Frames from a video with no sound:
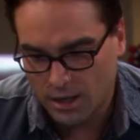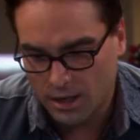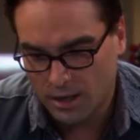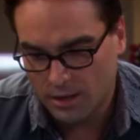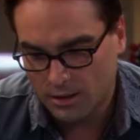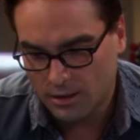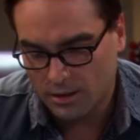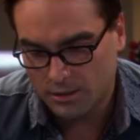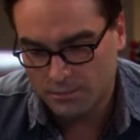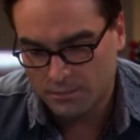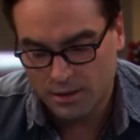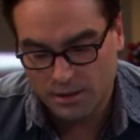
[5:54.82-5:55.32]

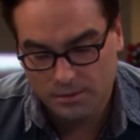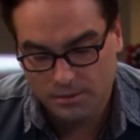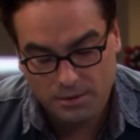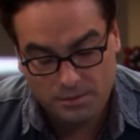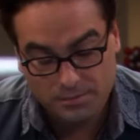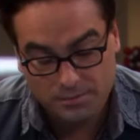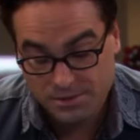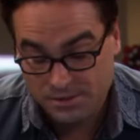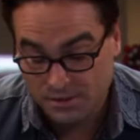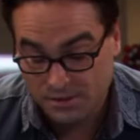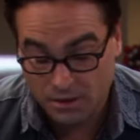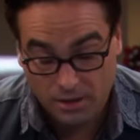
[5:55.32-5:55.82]

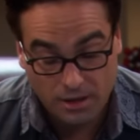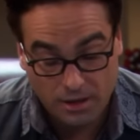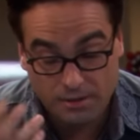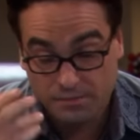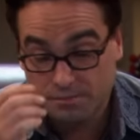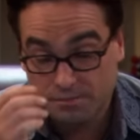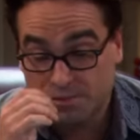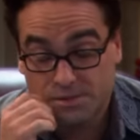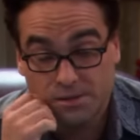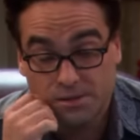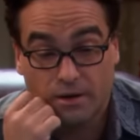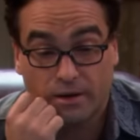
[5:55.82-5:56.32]
I, am sorry.
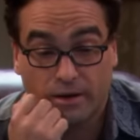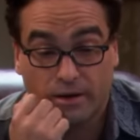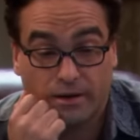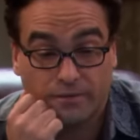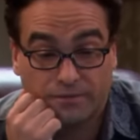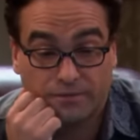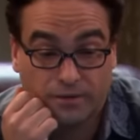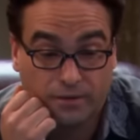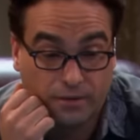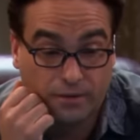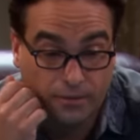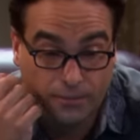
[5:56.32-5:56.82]
I'm sorry. I have to